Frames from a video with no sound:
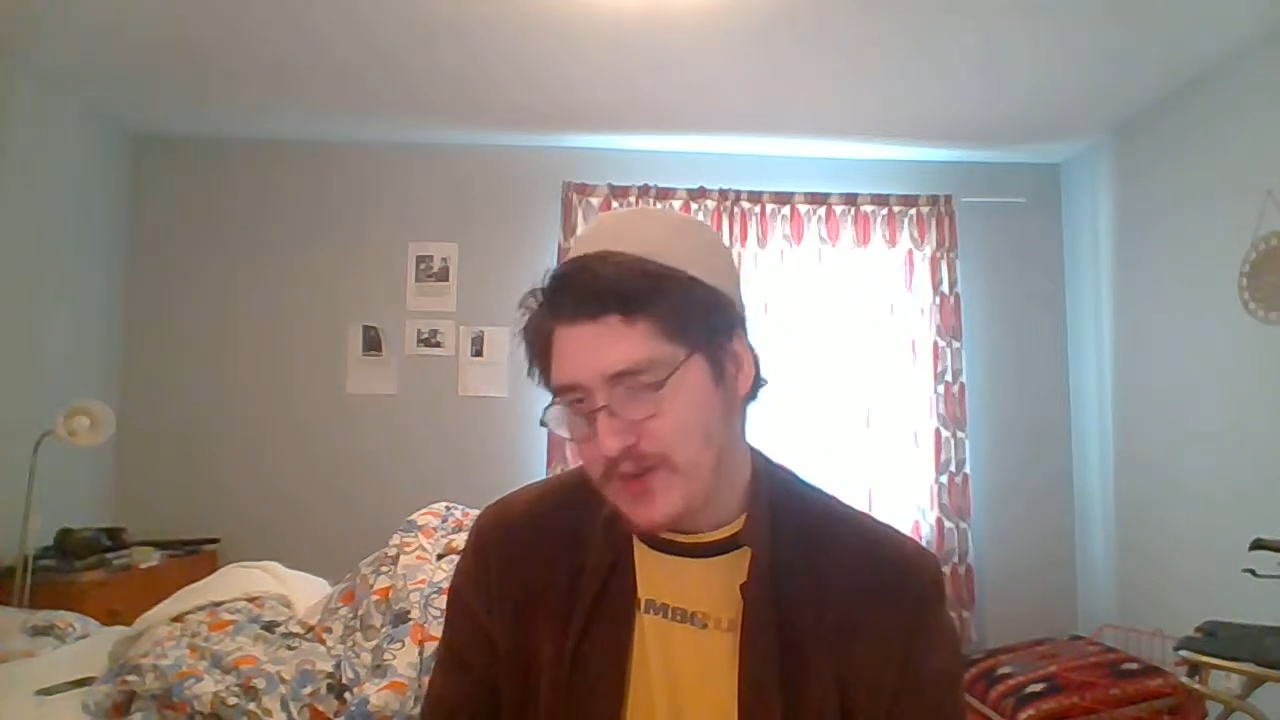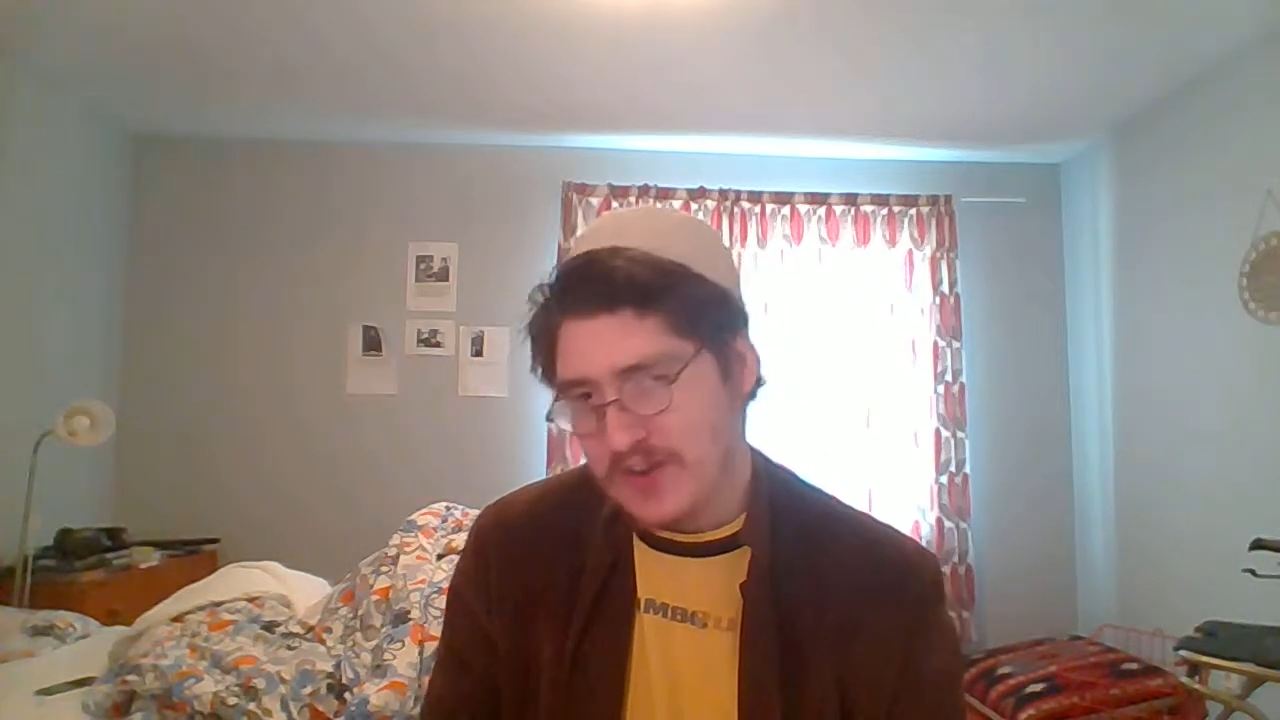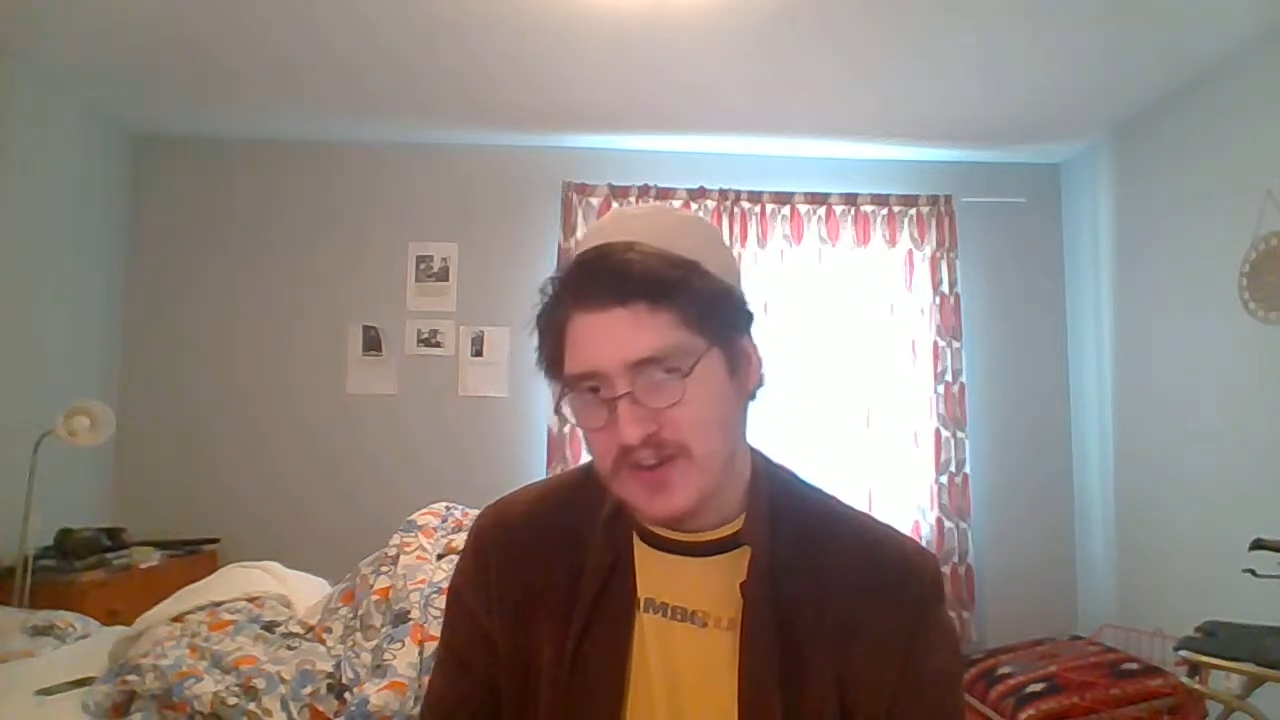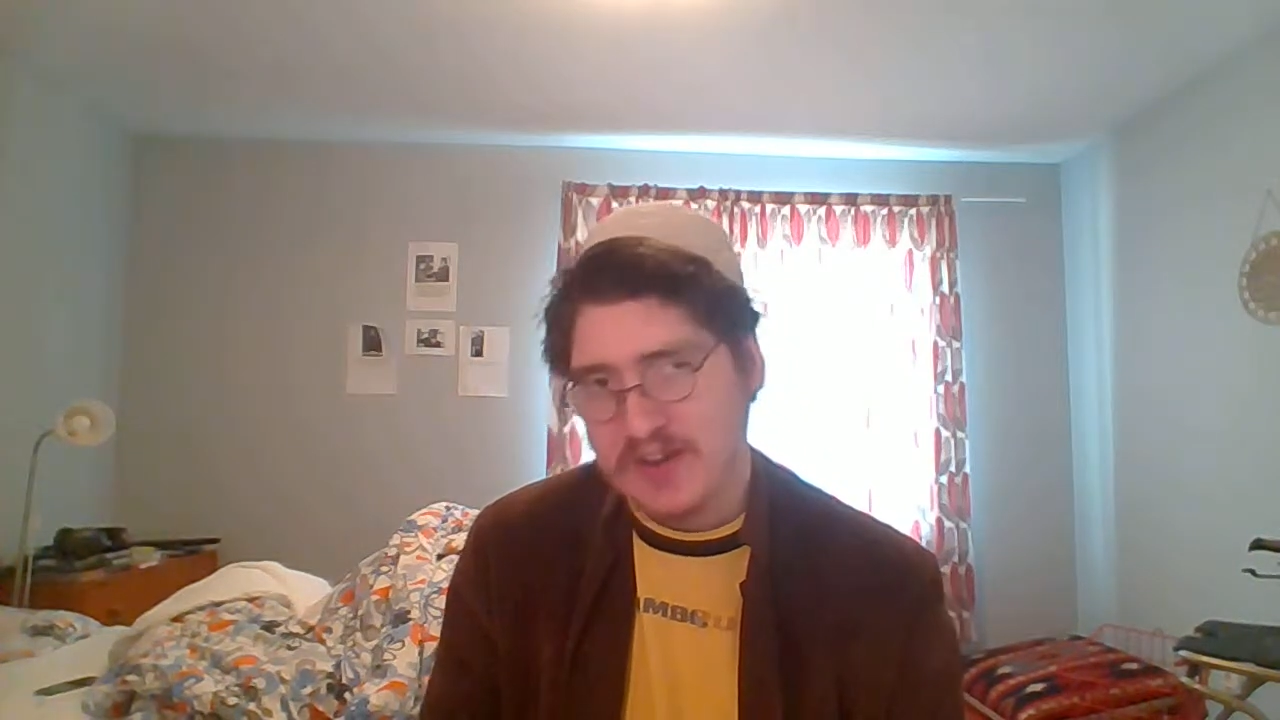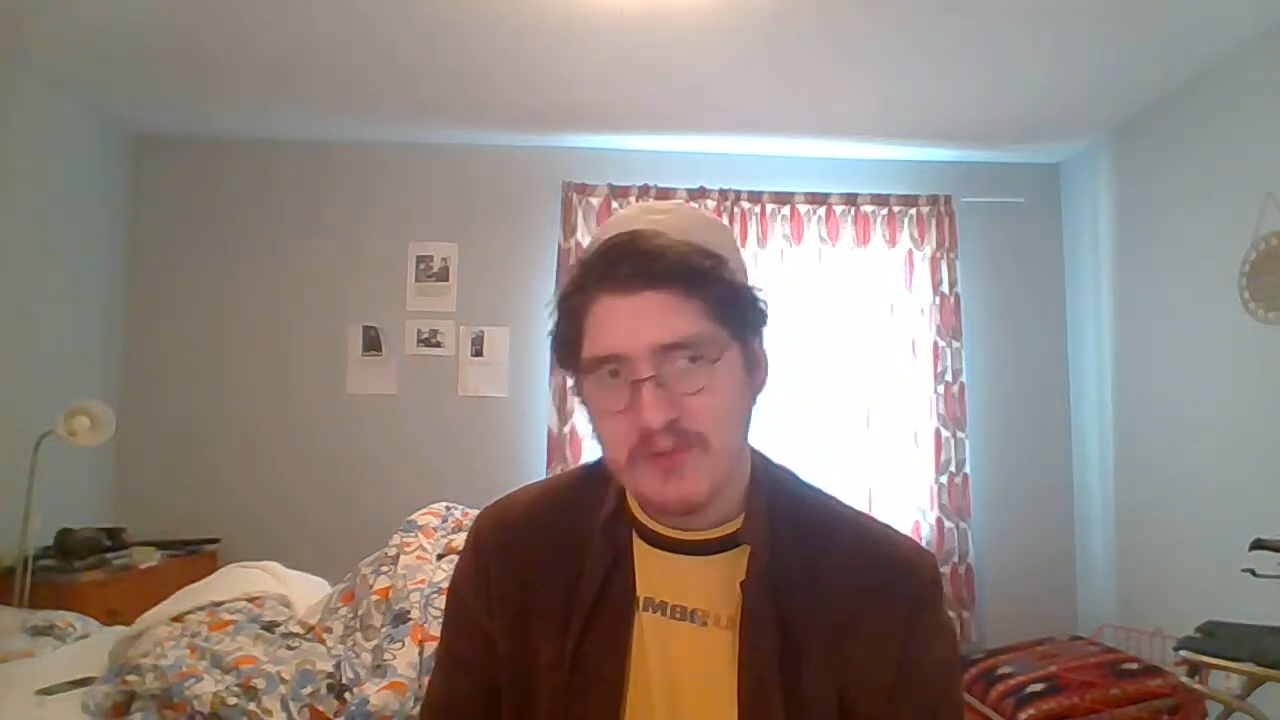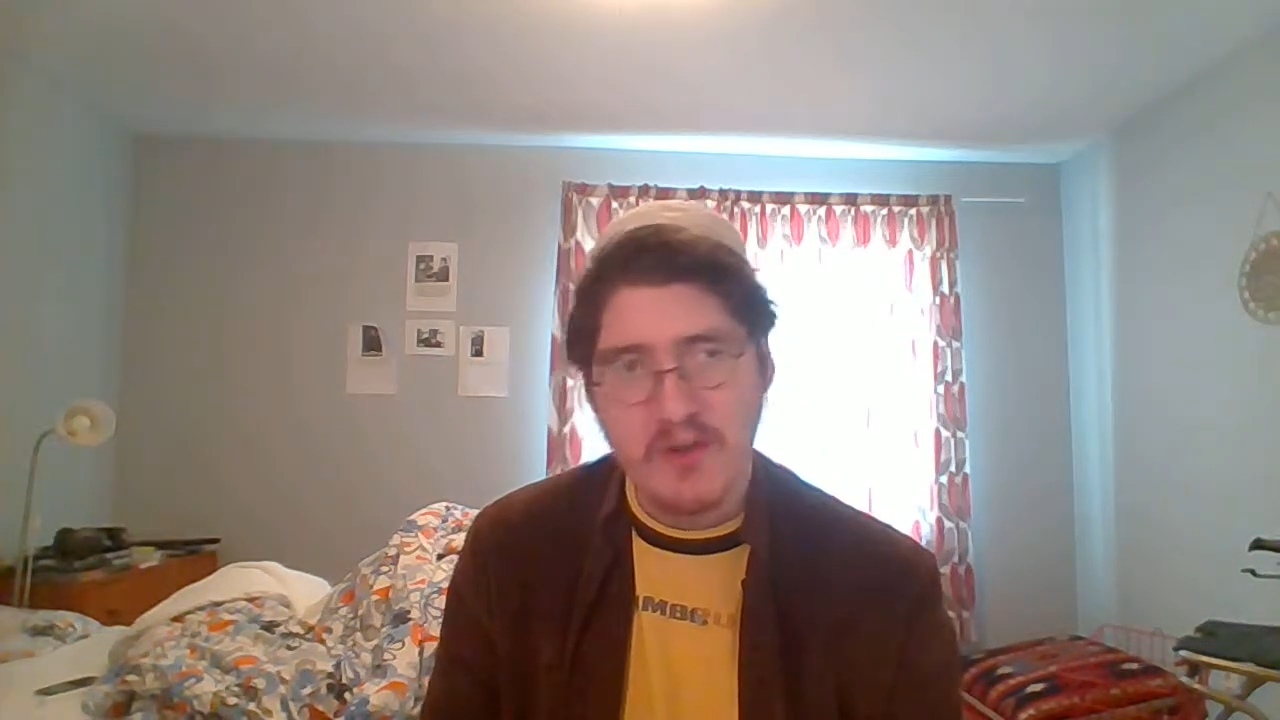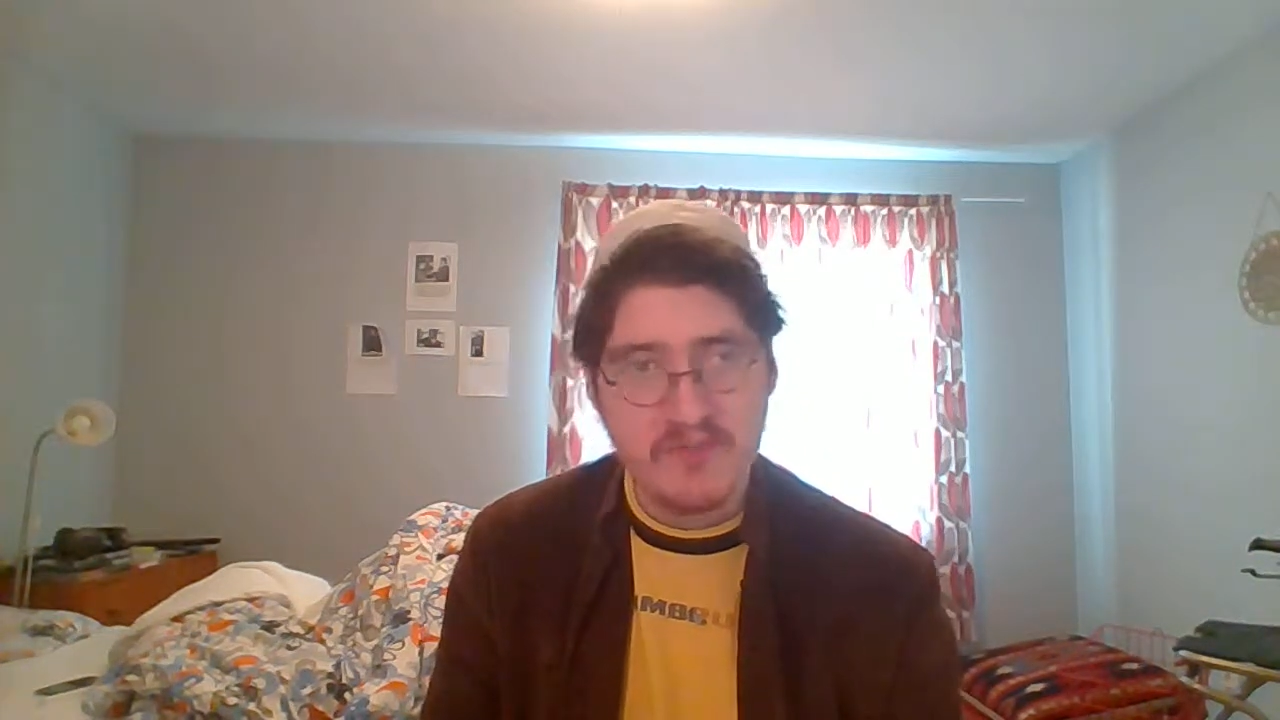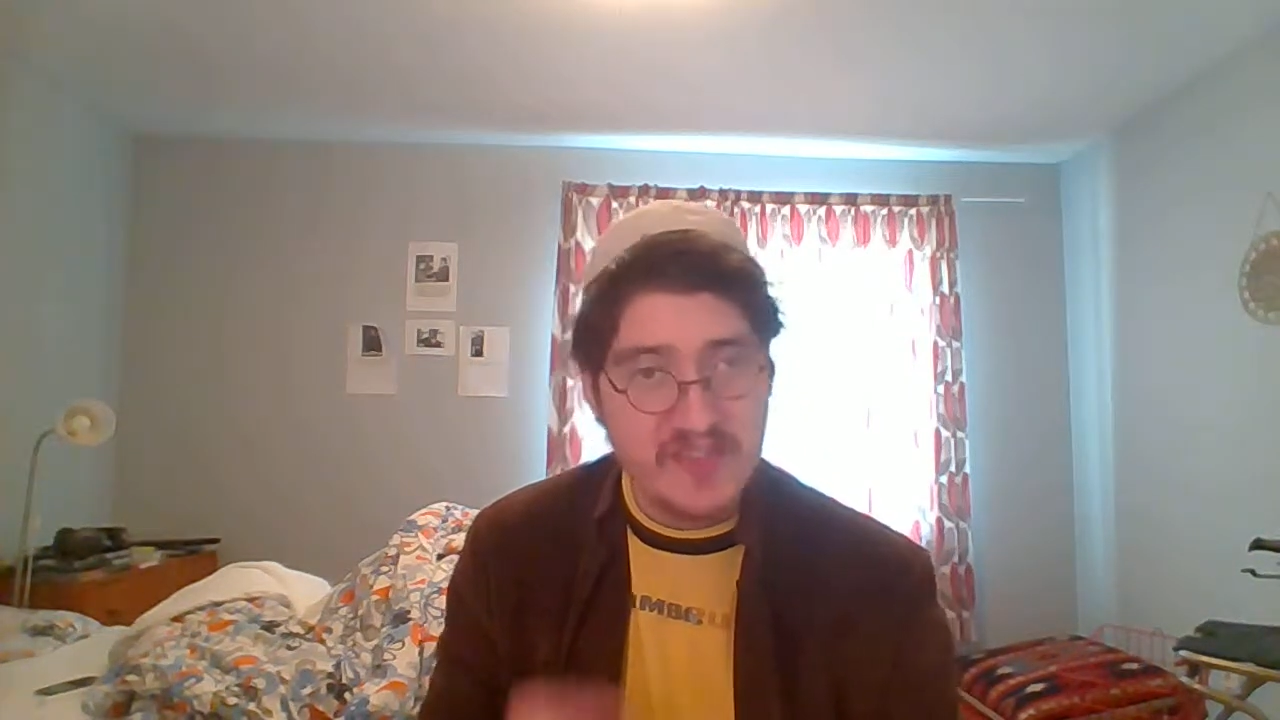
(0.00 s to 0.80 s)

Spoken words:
earlier on,